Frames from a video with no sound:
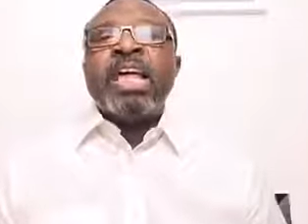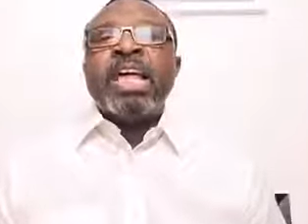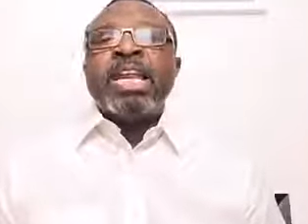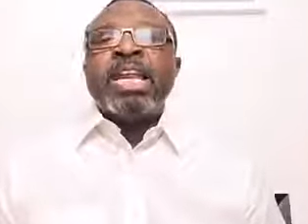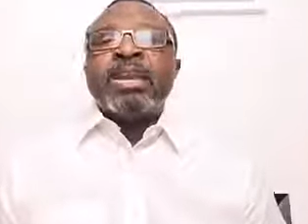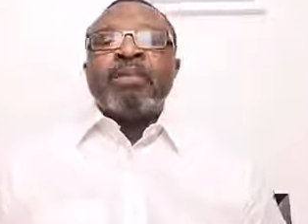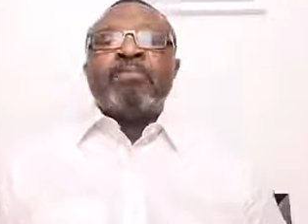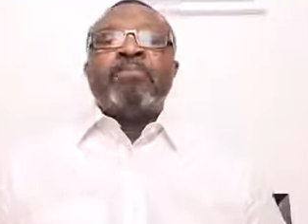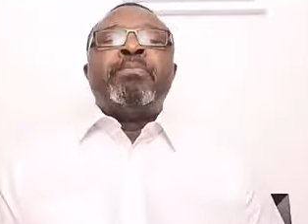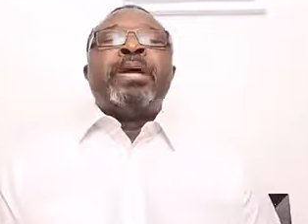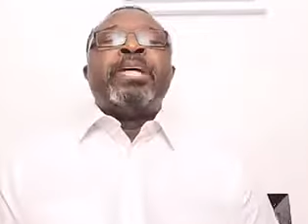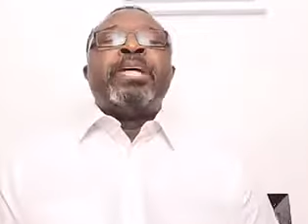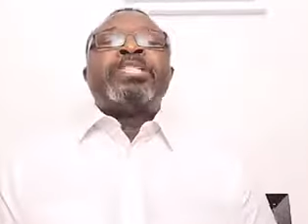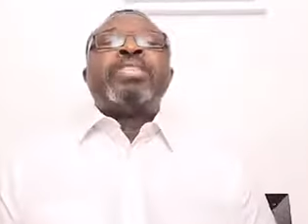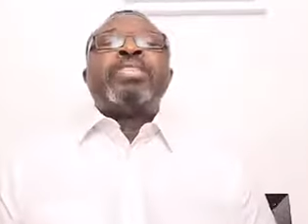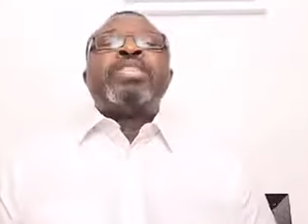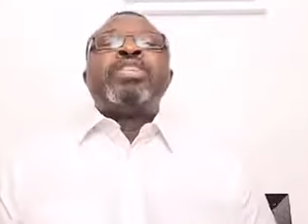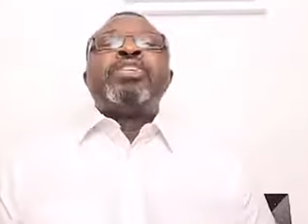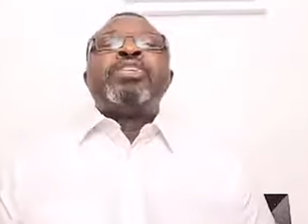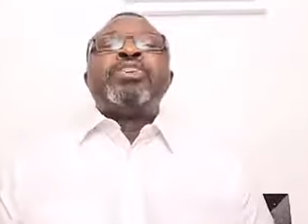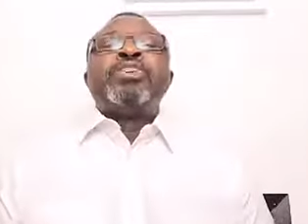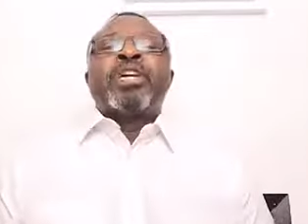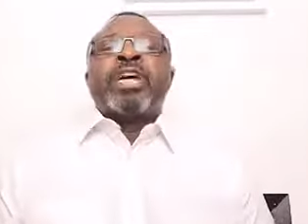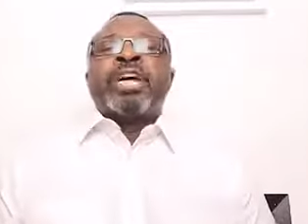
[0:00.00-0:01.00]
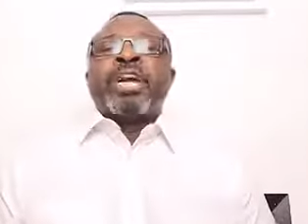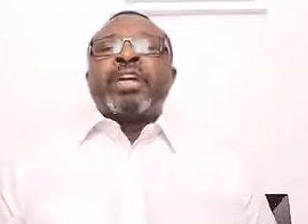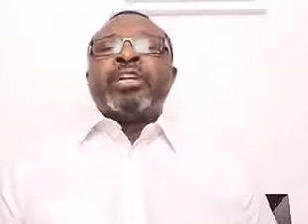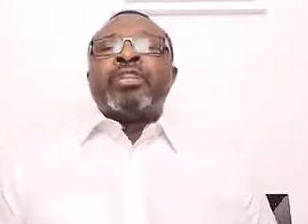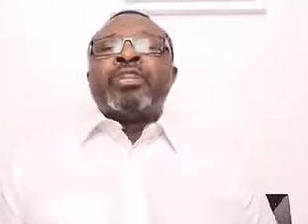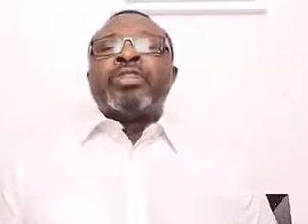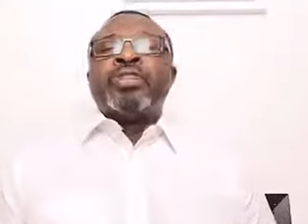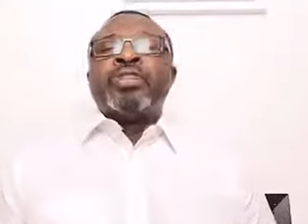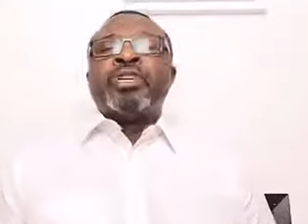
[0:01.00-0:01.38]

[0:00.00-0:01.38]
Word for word: The best thing you can do